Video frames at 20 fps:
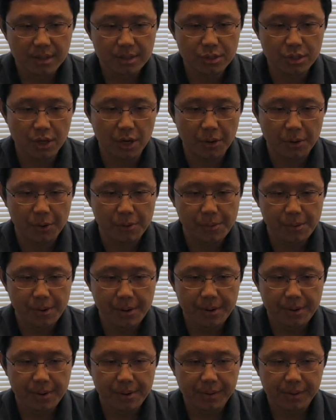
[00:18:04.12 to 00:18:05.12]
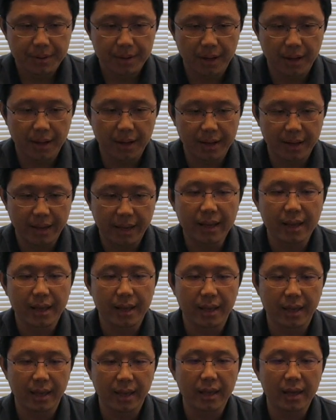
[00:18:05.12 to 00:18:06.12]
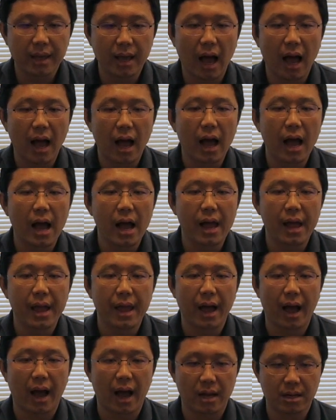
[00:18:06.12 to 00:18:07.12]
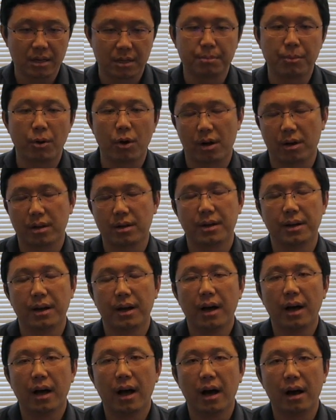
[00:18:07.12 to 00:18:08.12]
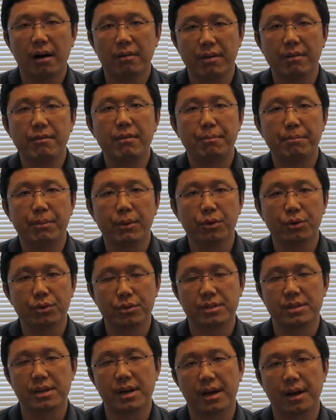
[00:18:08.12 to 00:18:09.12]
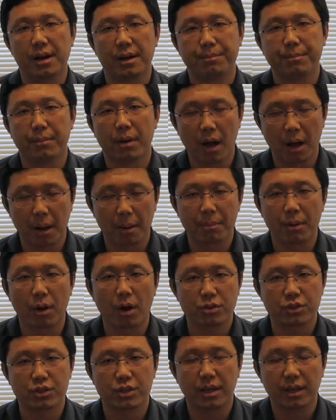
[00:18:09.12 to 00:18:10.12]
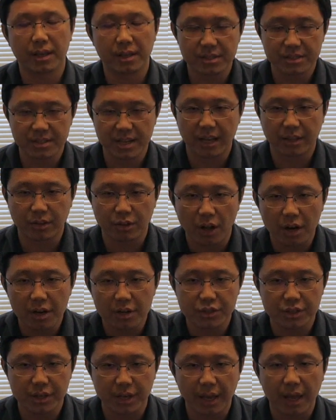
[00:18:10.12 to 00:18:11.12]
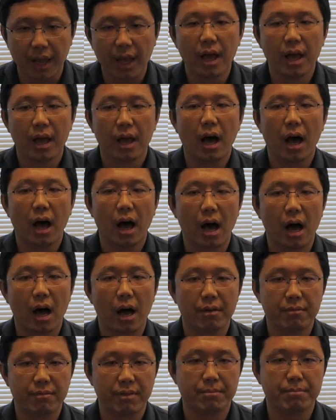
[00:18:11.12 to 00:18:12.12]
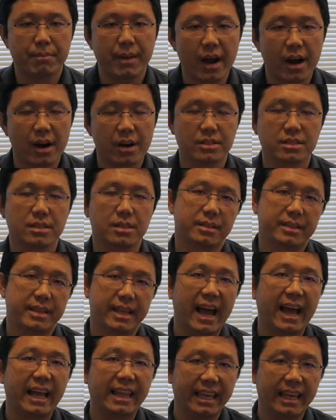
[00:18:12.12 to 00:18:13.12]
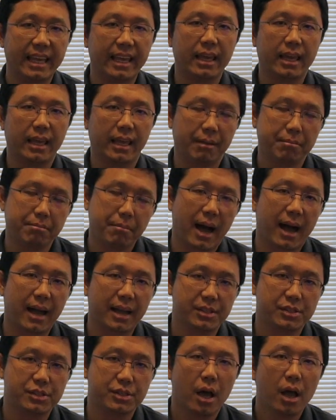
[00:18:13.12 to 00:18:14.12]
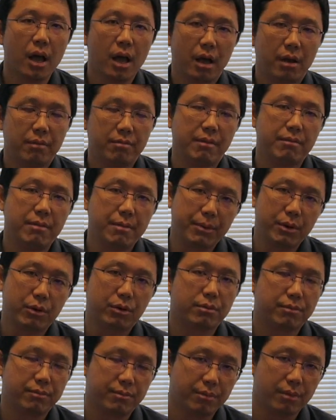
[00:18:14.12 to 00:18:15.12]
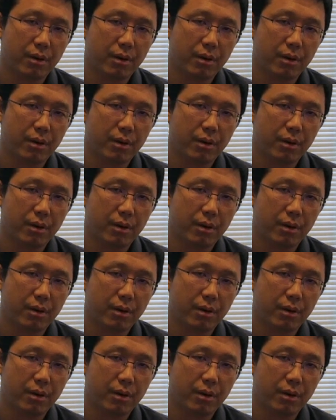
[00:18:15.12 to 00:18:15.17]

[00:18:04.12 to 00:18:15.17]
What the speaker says: So in ArcBlock, when we build the blockchain technology, we bear the DID in mind. When we build